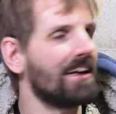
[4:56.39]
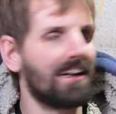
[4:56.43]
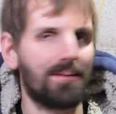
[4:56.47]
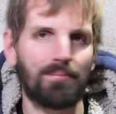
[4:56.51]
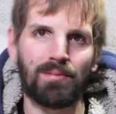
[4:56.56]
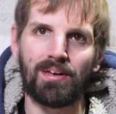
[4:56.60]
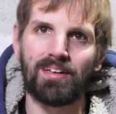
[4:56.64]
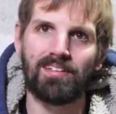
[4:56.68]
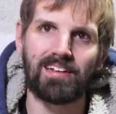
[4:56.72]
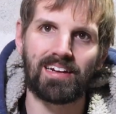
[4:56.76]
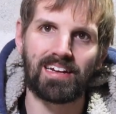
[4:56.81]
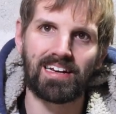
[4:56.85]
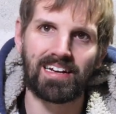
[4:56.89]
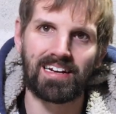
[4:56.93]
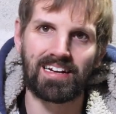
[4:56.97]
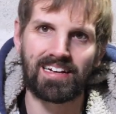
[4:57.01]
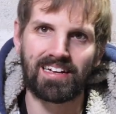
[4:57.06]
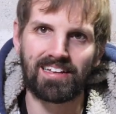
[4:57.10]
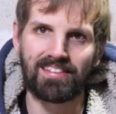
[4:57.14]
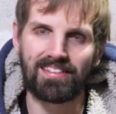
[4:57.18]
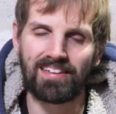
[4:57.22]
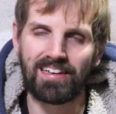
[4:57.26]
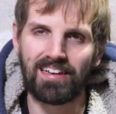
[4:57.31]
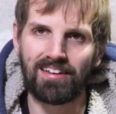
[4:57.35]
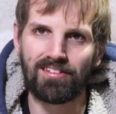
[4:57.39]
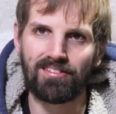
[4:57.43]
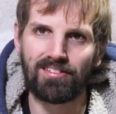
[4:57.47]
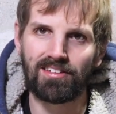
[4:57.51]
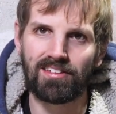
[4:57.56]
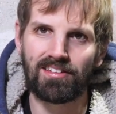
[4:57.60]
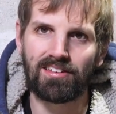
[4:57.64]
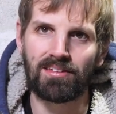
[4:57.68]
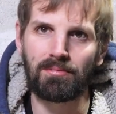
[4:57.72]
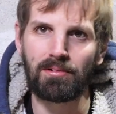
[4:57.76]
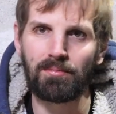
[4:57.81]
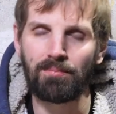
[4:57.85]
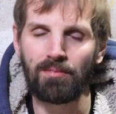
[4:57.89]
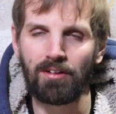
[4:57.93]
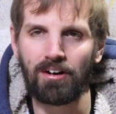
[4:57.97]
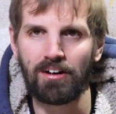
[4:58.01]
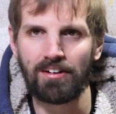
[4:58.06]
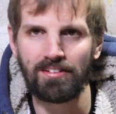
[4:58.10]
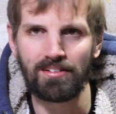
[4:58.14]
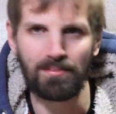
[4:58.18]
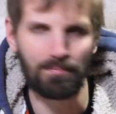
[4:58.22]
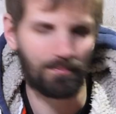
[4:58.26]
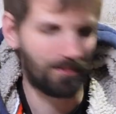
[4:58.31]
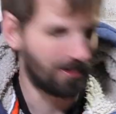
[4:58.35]
Basically, I can tear the system
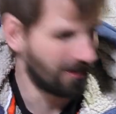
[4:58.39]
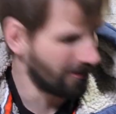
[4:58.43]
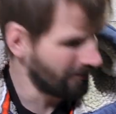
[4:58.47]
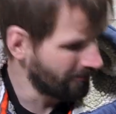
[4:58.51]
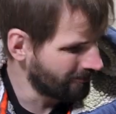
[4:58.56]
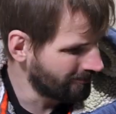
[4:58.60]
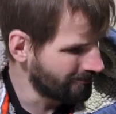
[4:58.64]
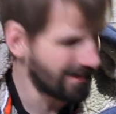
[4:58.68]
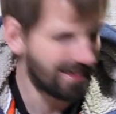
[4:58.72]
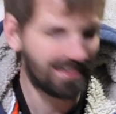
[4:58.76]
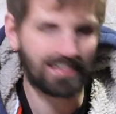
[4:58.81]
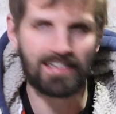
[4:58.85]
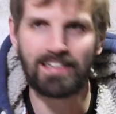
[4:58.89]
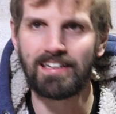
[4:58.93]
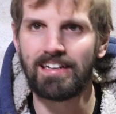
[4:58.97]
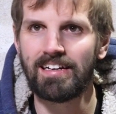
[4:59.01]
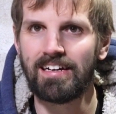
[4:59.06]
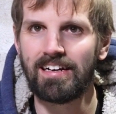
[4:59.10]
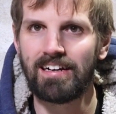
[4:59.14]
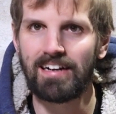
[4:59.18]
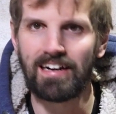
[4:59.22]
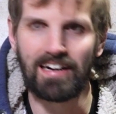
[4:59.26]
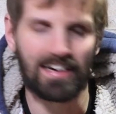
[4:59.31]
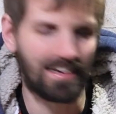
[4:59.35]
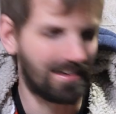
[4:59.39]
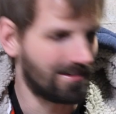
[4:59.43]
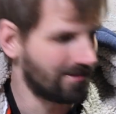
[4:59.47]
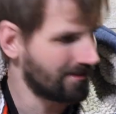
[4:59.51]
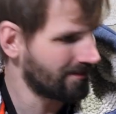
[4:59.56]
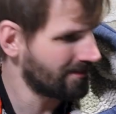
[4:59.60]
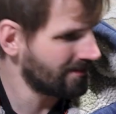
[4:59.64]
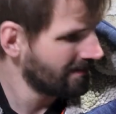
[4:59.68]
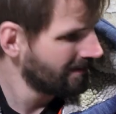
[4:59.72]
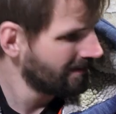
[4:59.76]
apart and put it right in here and